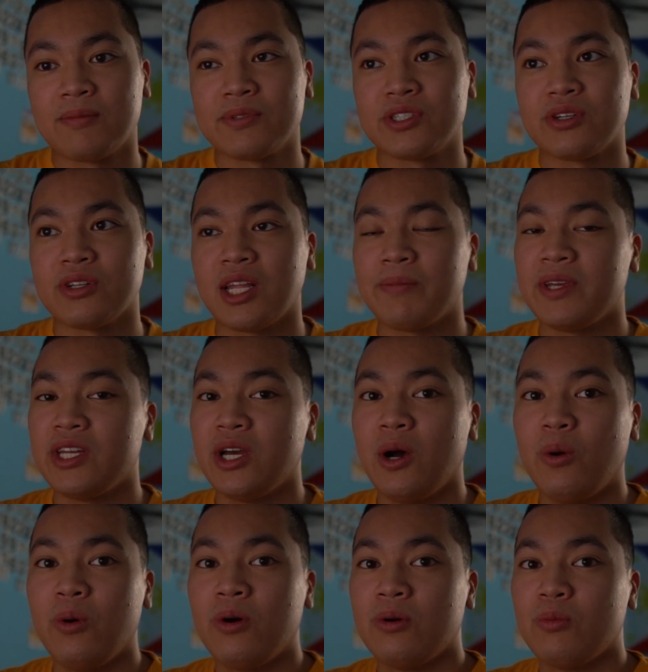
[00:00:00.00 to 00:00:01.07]
So let me
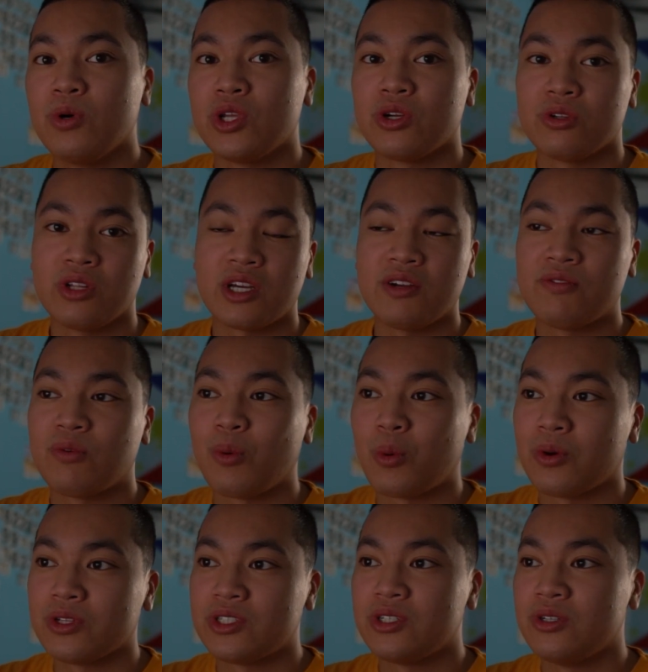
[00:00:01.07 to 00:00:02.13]
know what you're looking
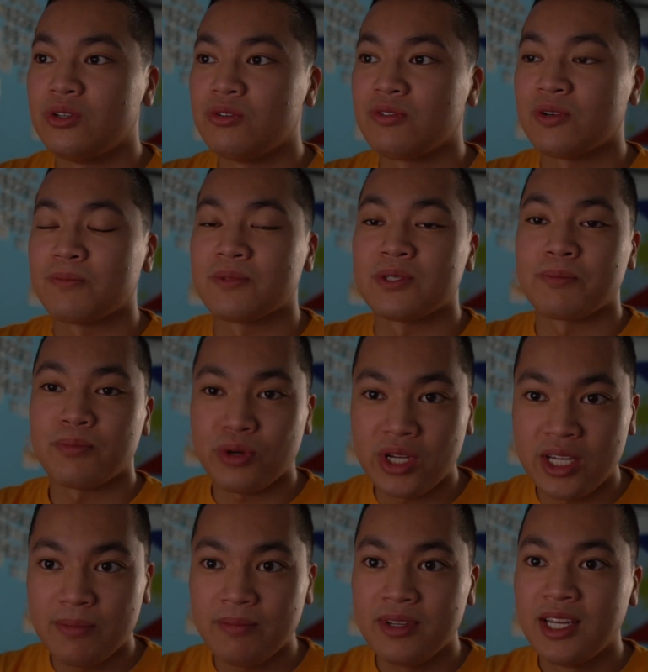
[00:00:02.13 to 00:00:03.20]
forward to from
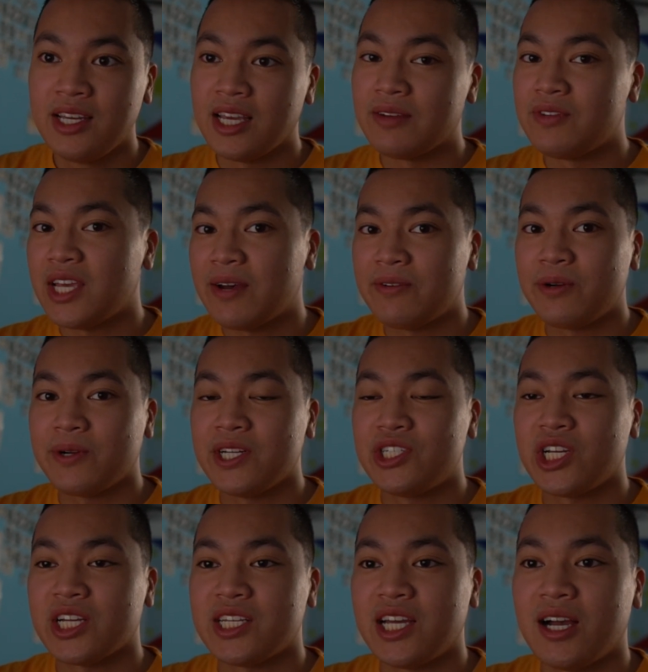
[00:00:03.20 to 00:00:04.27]
Supreme. If you haven't already
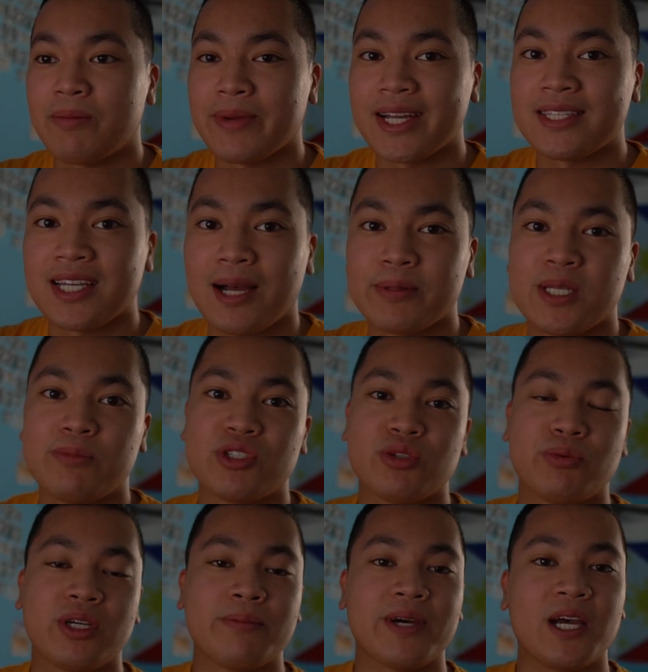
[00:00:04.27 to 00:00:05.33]
checked out my top 10
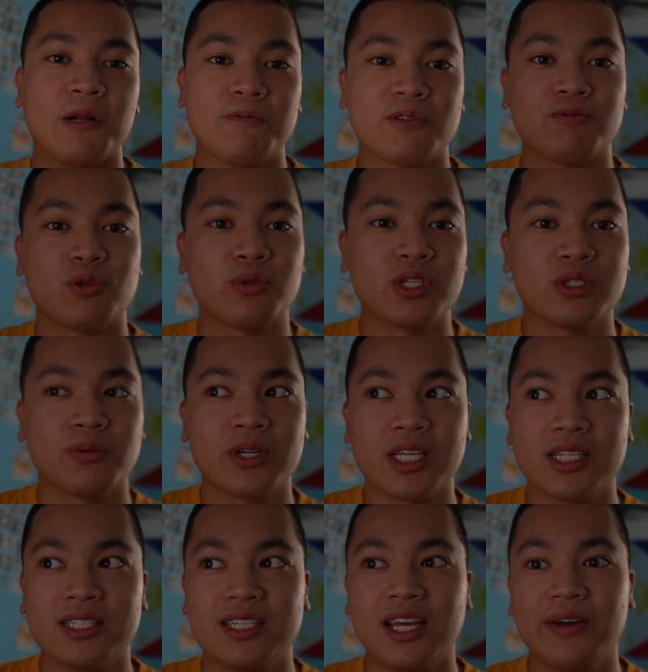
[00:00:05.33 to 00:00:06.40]
Supreme items of
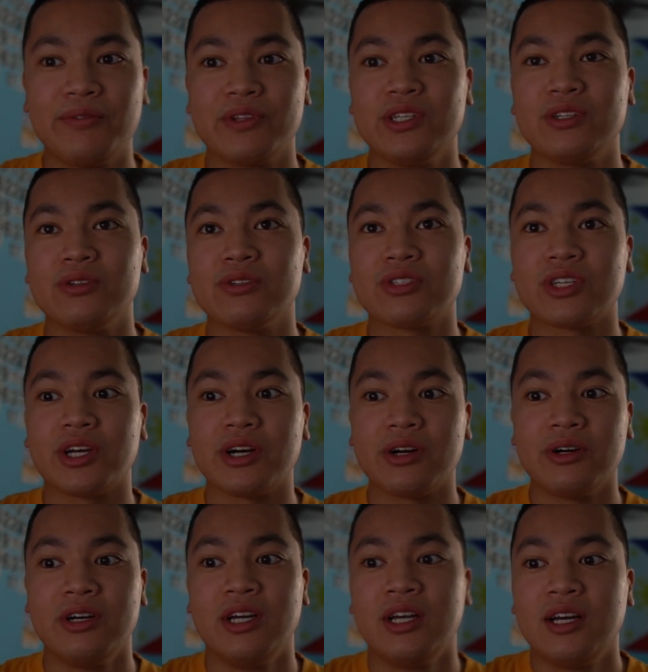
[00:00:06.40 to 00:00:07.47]
2020, definitely do
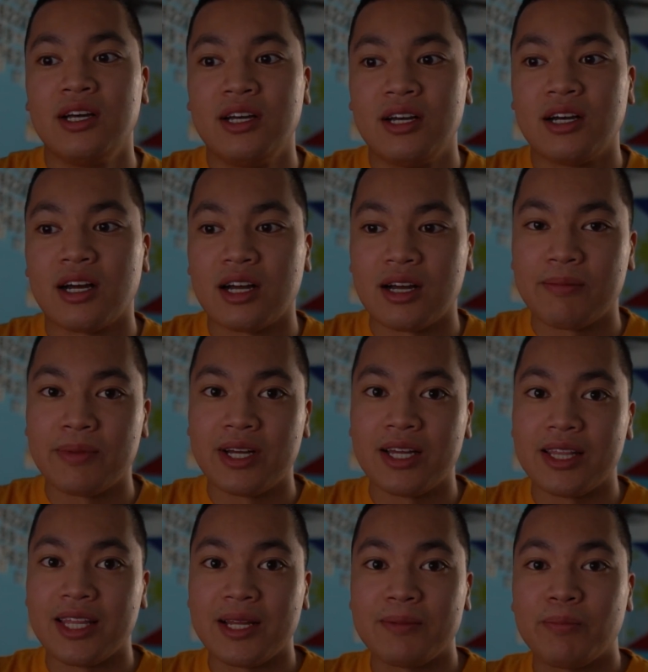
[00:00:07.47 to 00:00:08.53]
so.
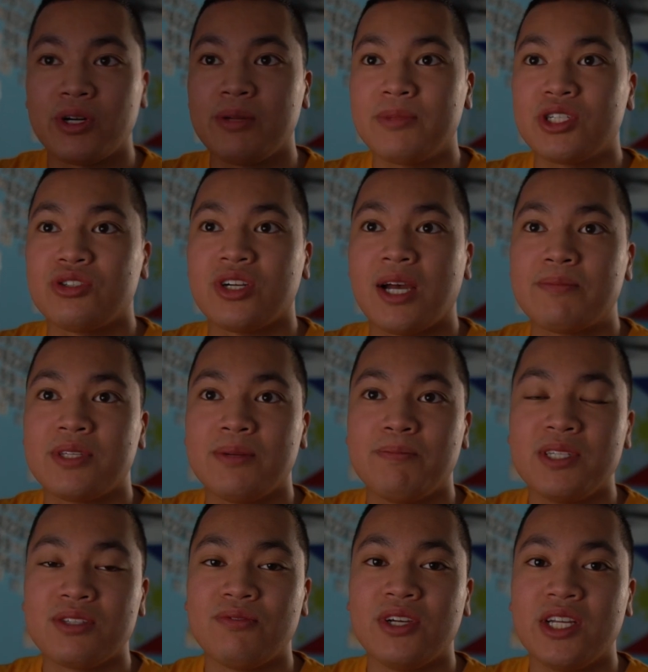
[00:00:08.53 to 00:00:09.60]
But that pretty much wraps up
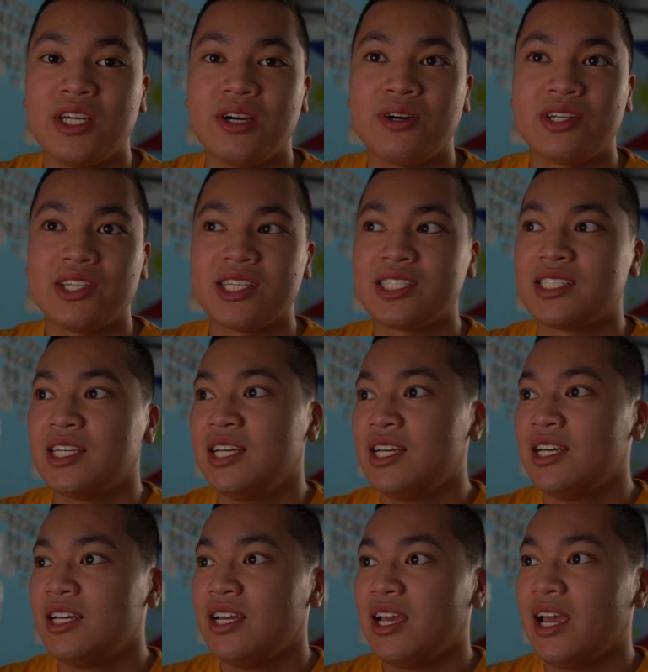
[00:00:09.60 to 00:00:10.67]
this video, unless
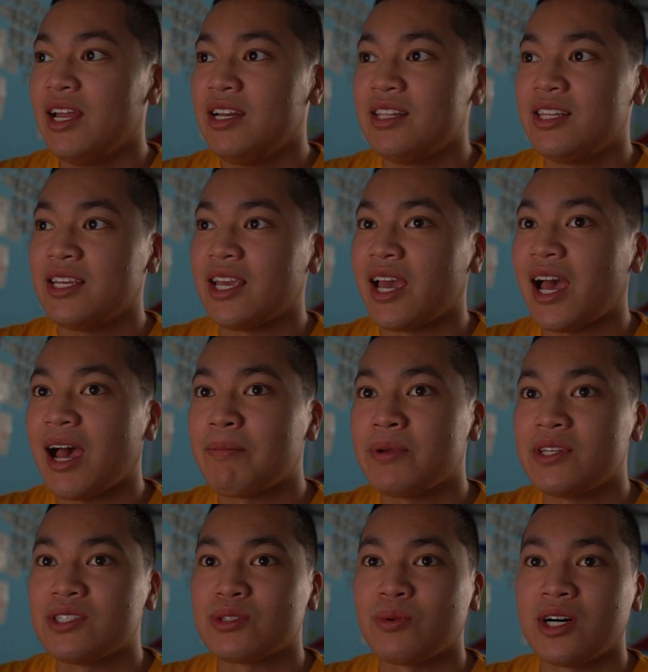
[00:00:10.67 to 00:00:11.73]
anything
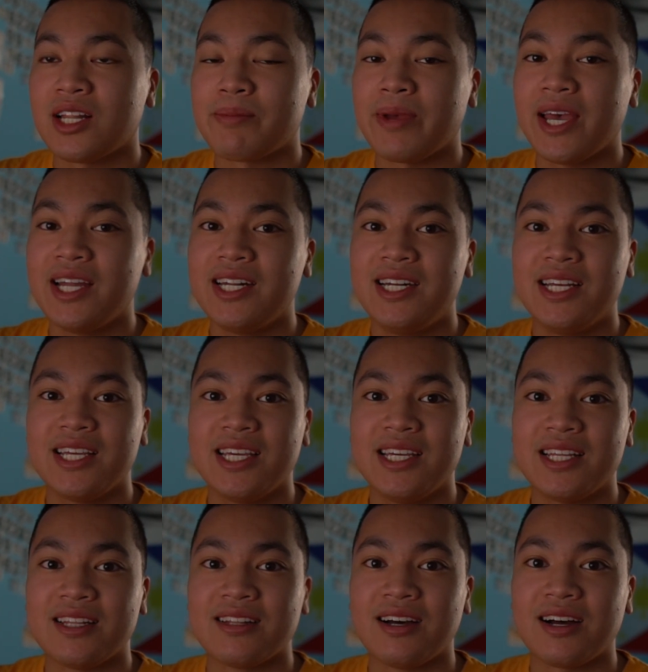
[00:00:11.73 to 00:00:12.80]
happens while I'm editing
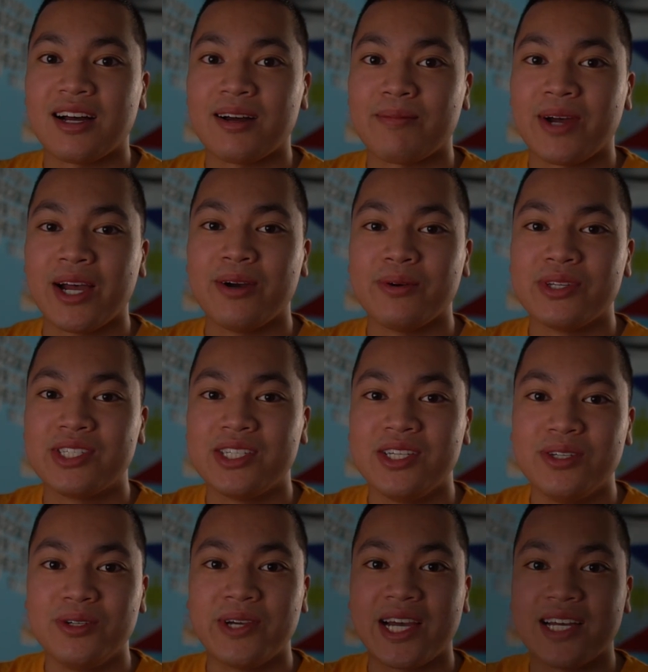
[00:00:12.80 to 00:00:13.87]
it. I will see
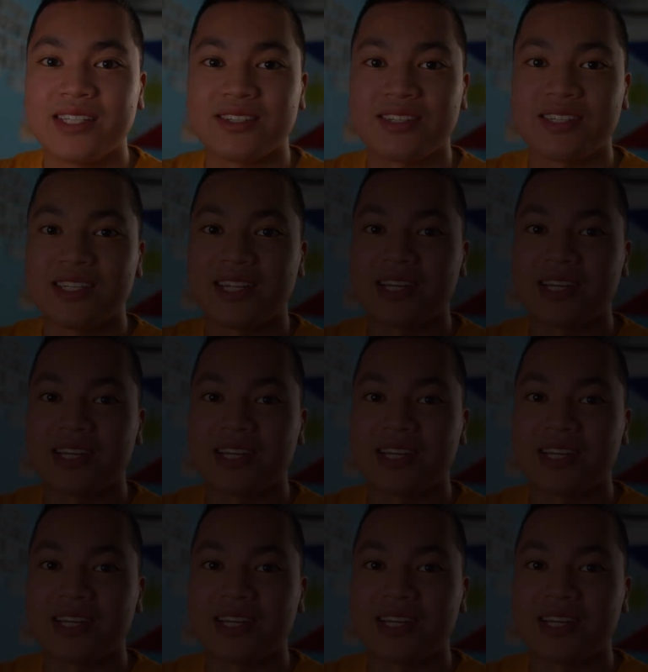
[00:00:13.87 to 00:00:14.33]
you guys on the